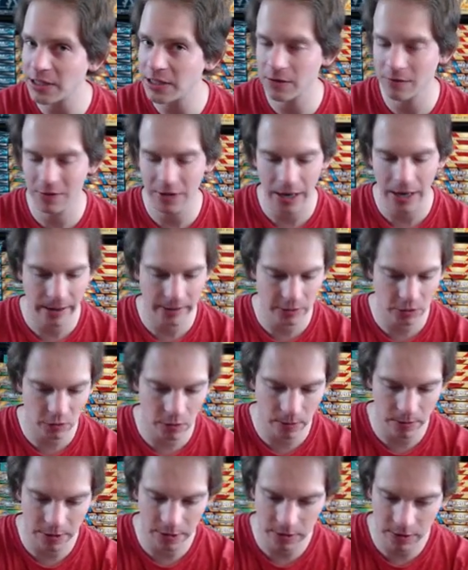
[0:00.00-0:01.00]
of times
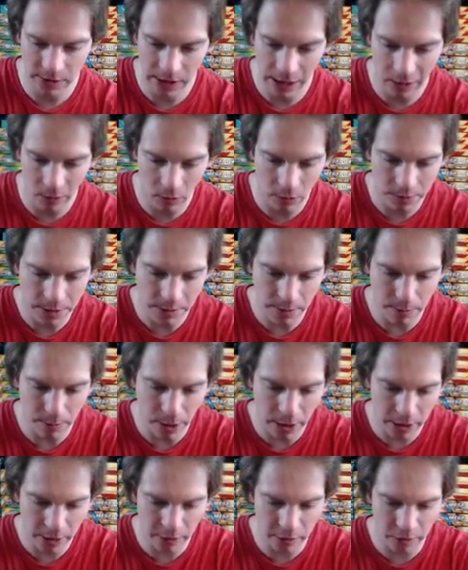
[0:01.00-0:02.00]
from this set would be
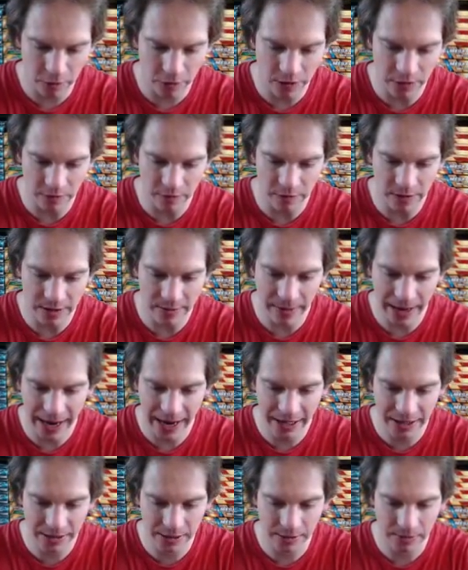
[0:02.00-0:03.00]
Butterfree
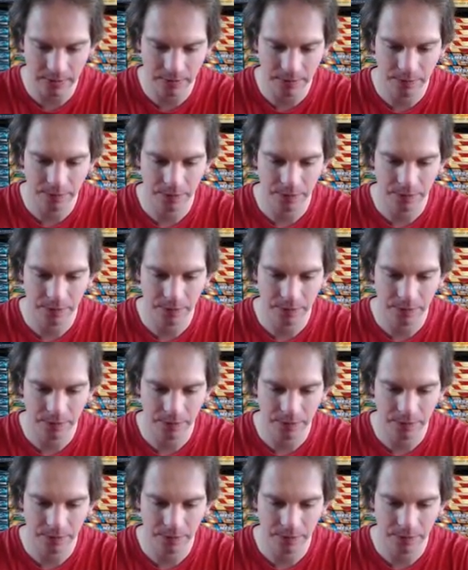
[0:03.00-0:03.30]
VMAX.